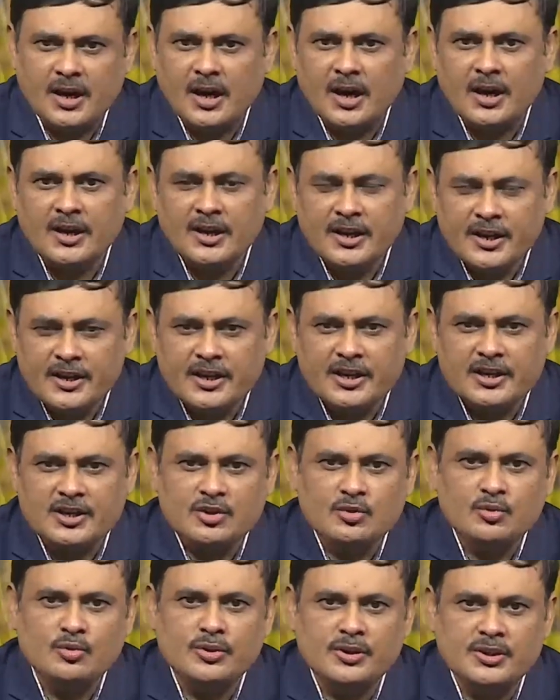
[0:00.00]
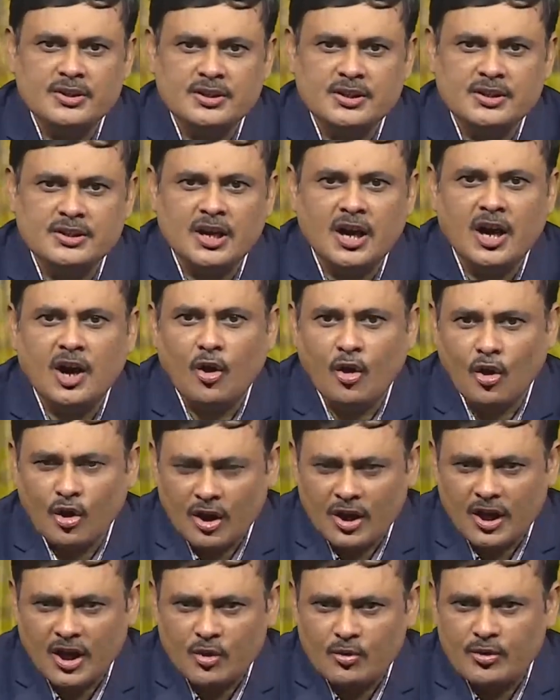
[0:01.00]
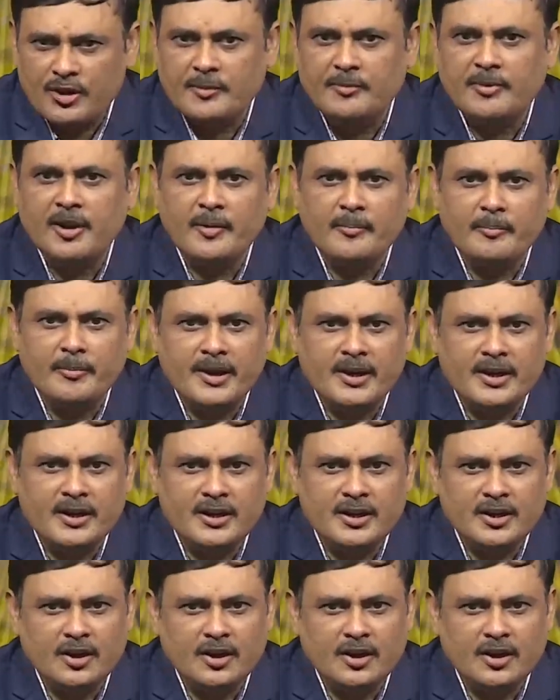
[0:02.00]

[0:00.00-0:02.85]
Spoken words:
related with the all-round development